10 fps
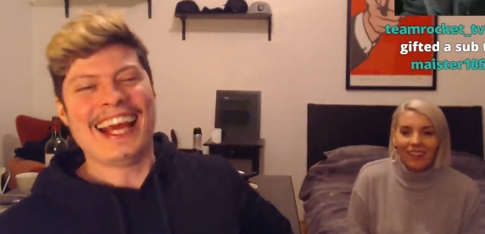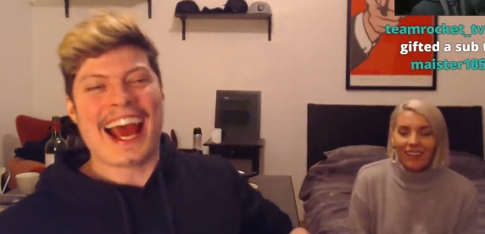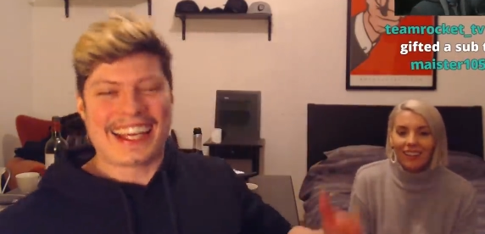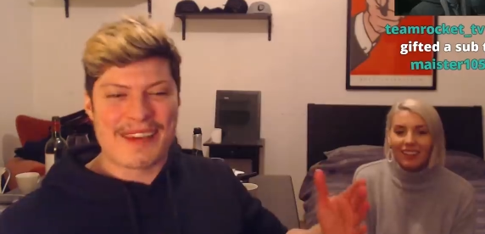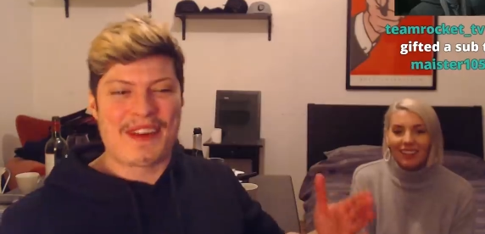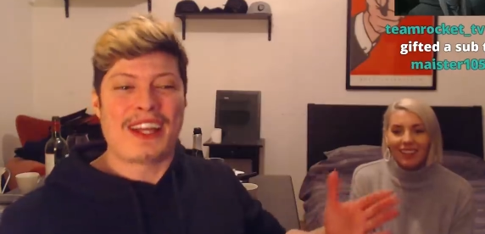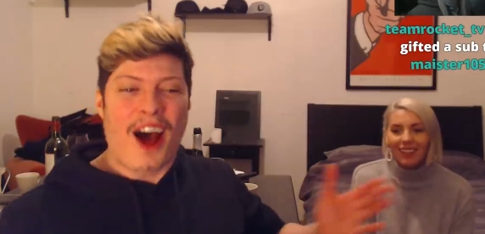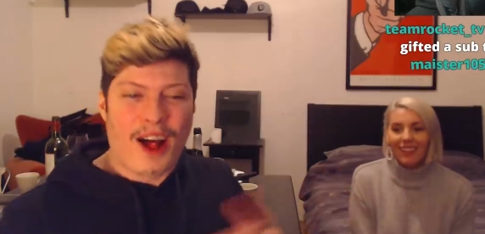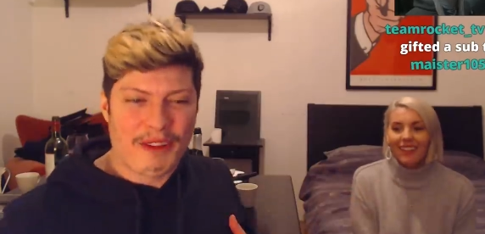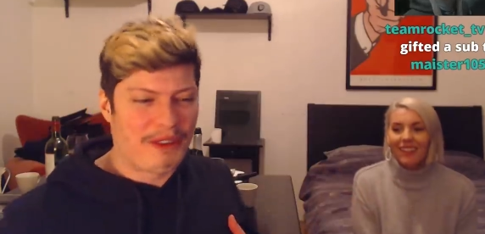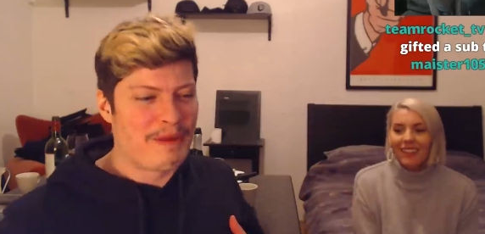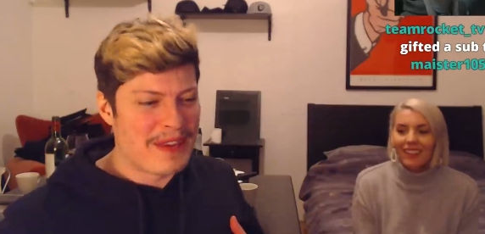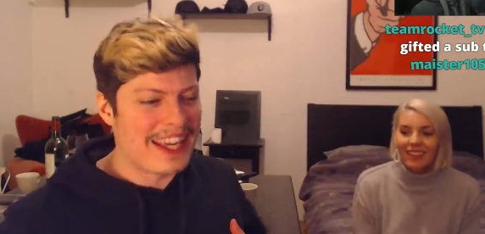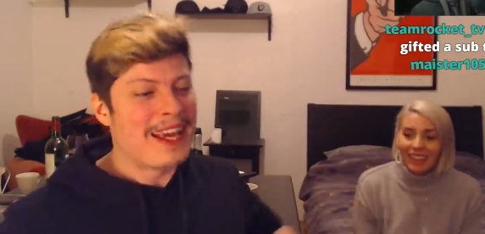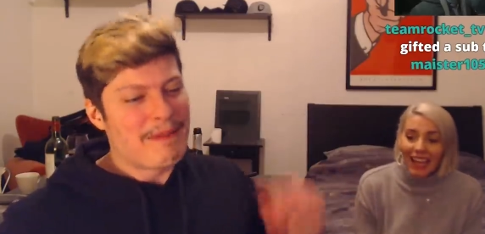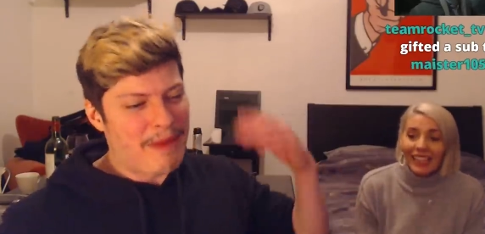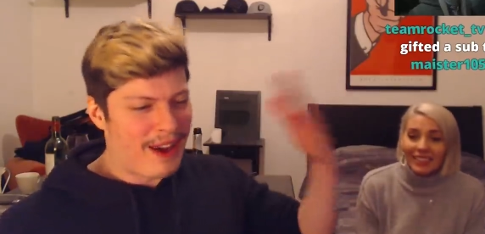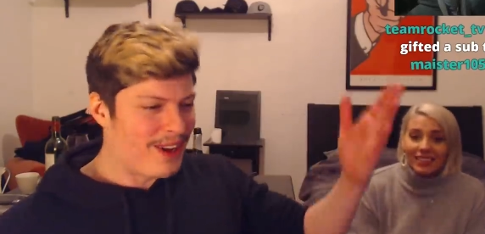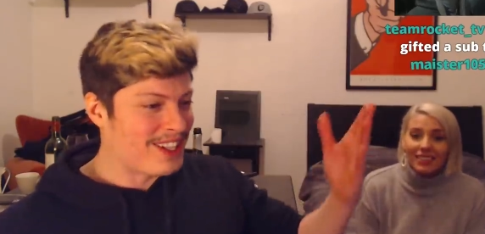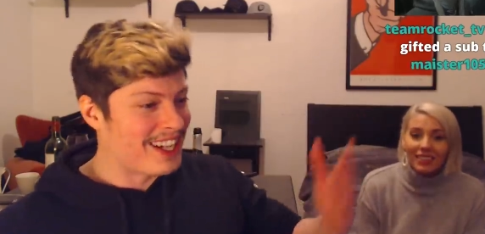Speaker 1: I keep it all for me. Yes.
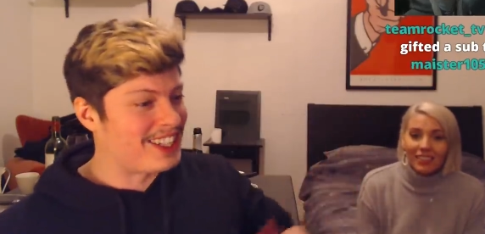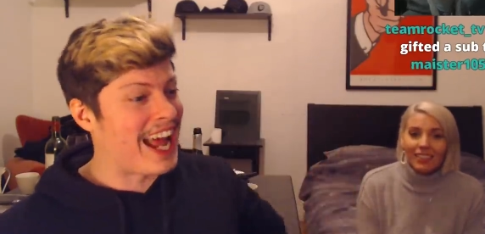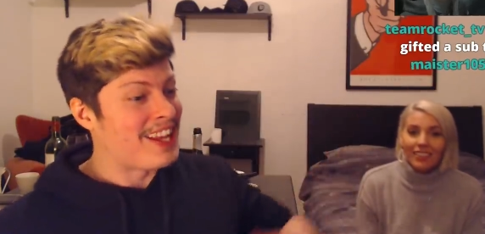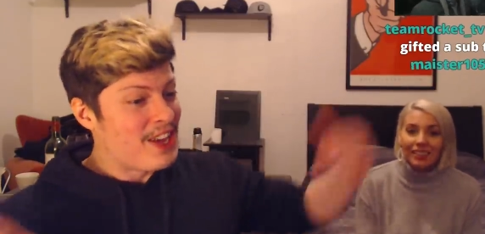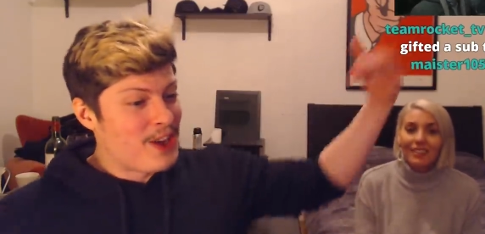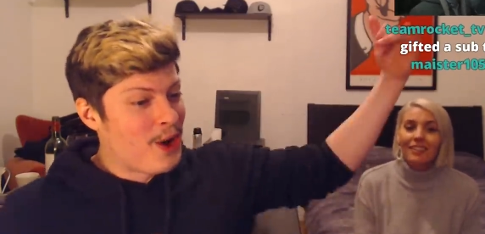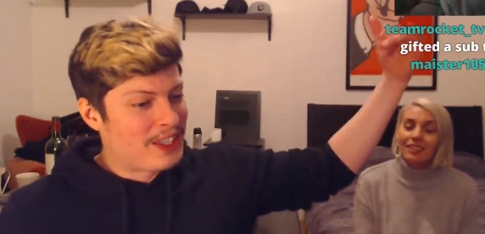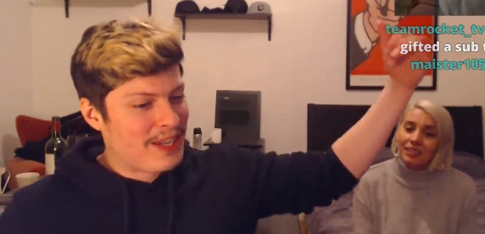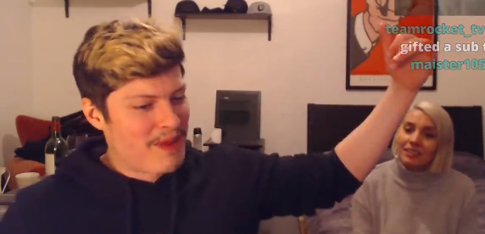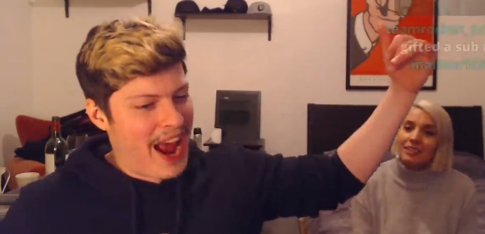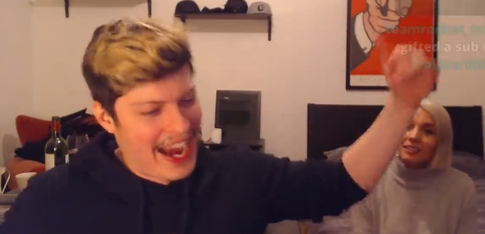Poggers in the chat. Yo, team. so